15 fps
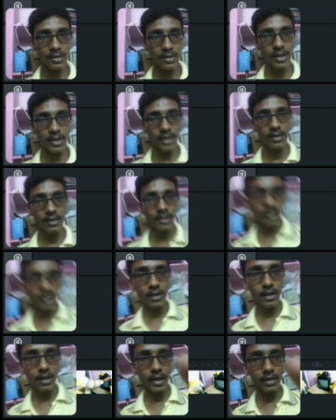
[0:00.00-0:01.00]
yeah
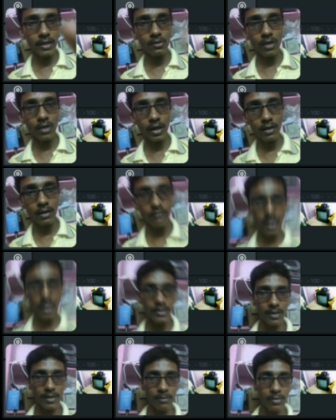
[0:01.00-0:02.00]
I do have
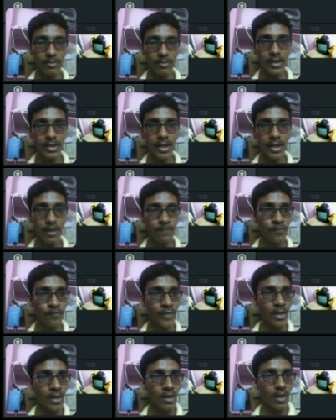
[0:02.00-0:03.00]
a sample media
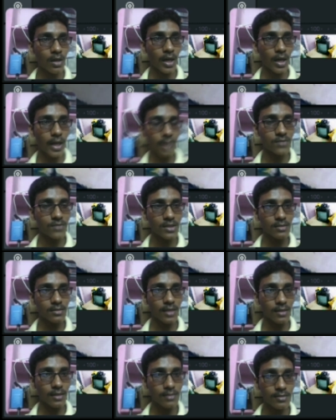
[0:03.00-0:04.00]
I have just
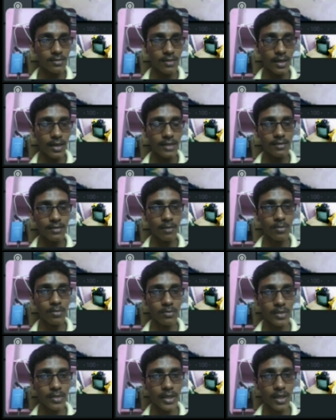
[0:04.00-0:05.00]
selected a
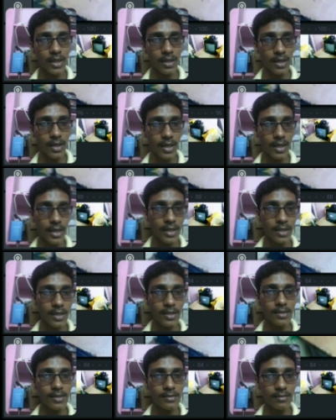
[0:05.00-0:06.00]
sample media
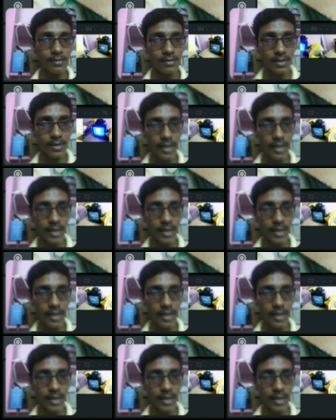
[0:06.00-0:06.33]
and it is in the